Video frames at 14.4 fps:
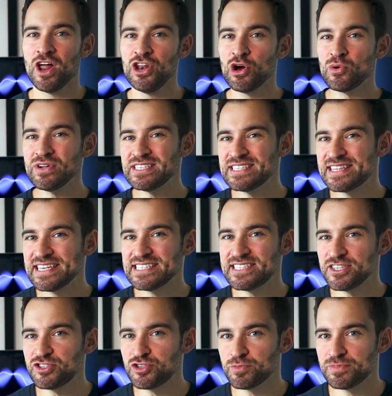Notice this
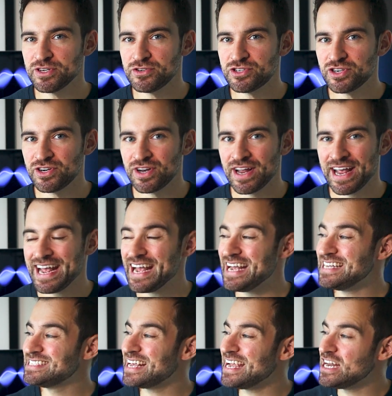distribution
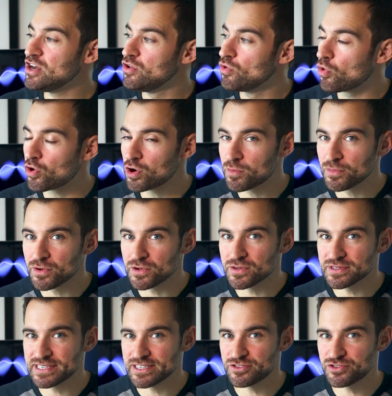is a normal
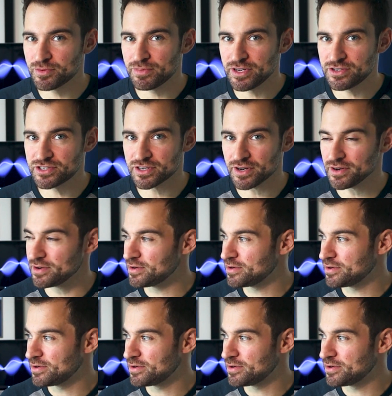distribution.